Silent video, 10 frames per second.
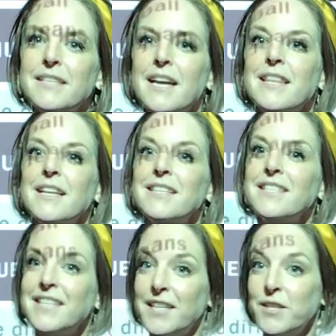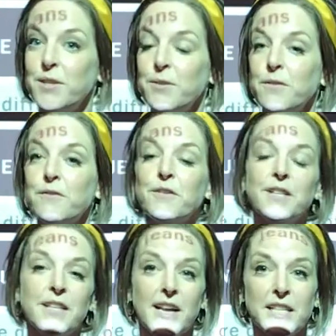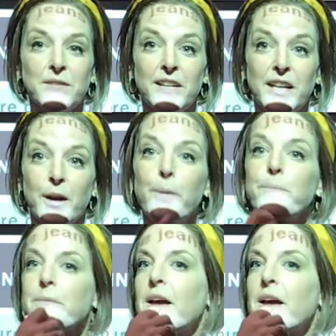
And then stay tuned for the next video.